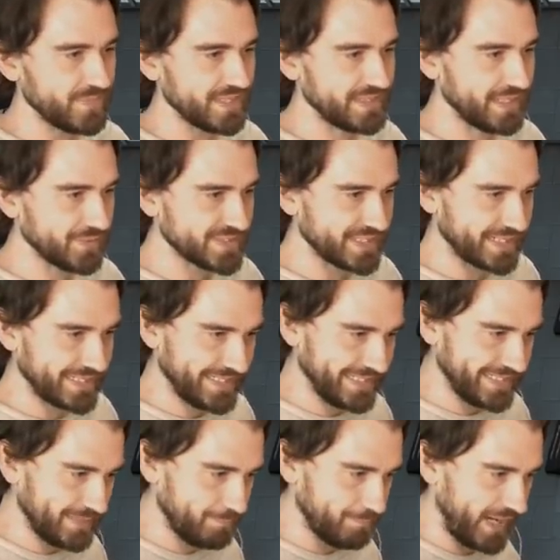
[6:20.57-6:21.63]
Now he's gonna
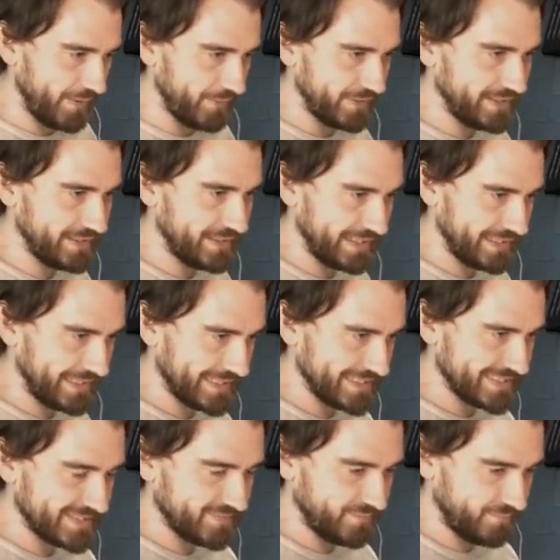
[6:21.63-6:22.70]
kill the Barrin, and
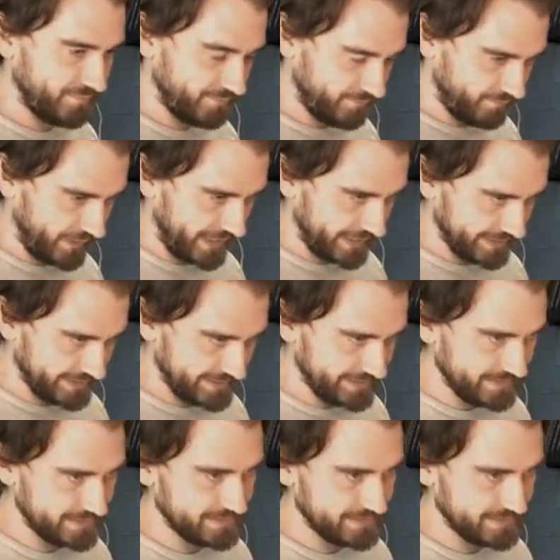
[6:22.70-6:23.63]
that's fine.